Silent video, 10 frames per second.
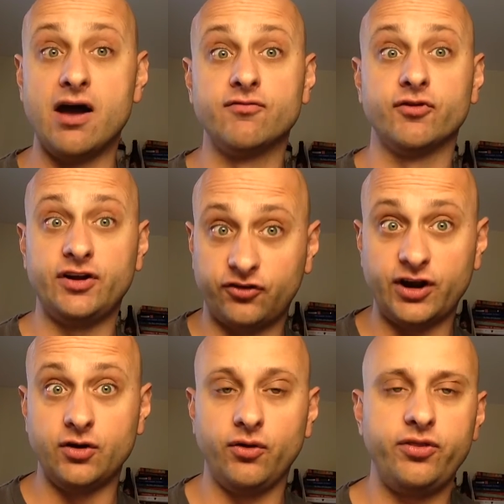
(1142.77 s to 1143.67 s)
every
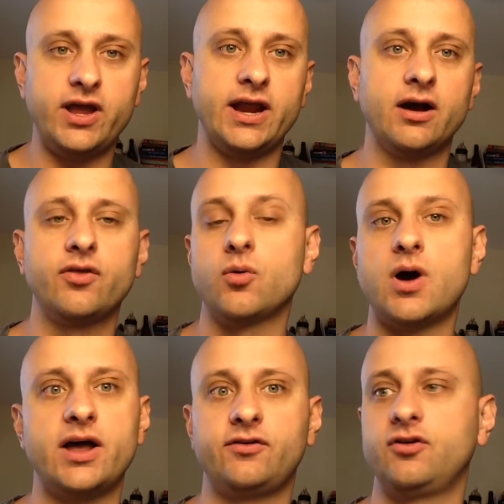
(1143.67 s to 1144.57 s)
single thing.
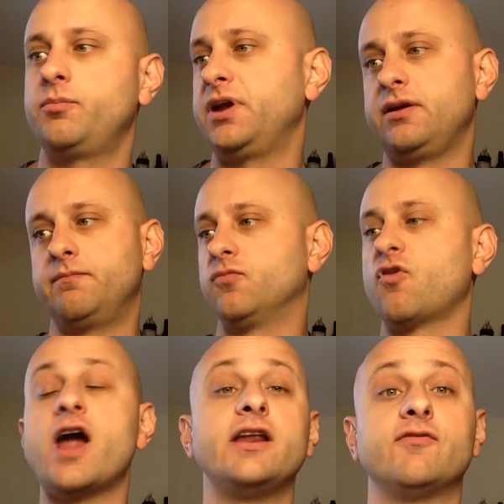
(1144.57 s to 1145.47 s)
Otherwise, you'd be
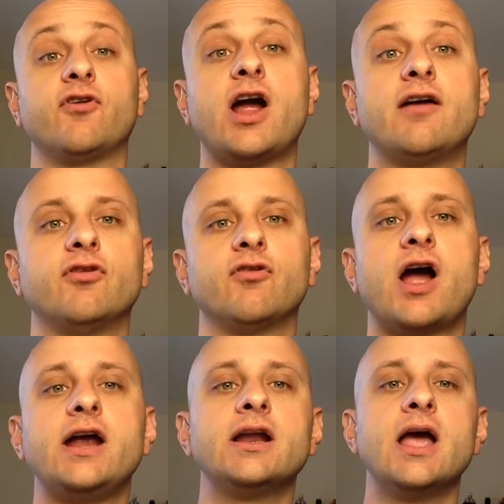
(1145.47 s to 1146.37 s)
writing forever,
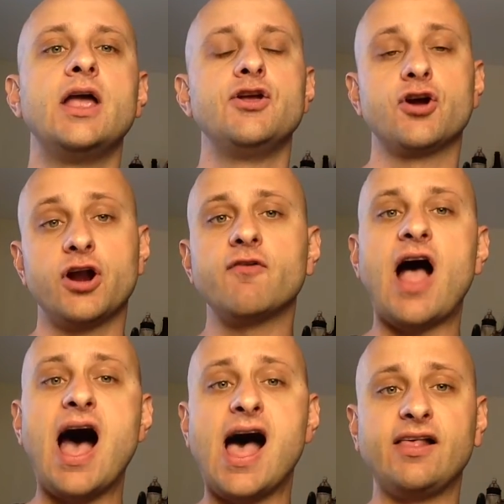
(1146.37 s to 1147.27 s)
right? You're going to
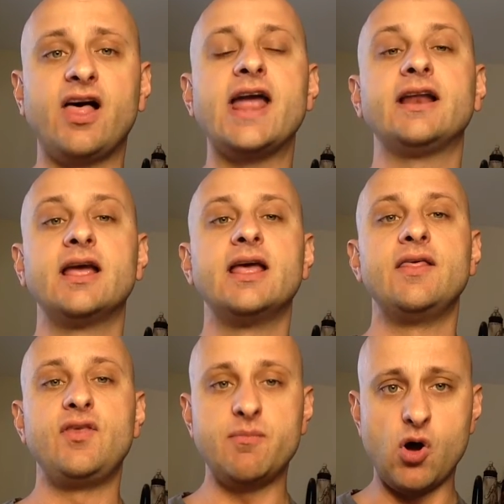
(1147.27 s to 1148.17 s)
highlight
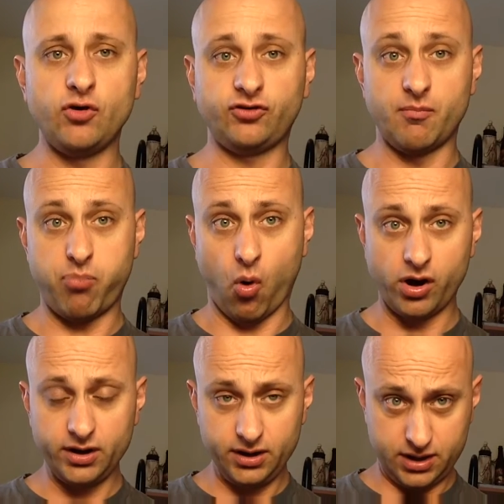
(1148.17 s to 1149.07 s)
the most
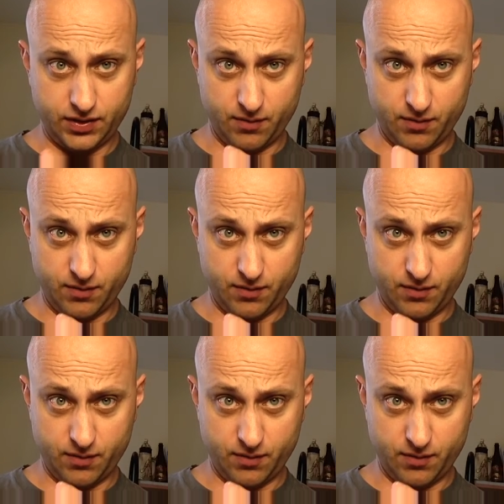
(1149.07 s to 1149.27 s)
important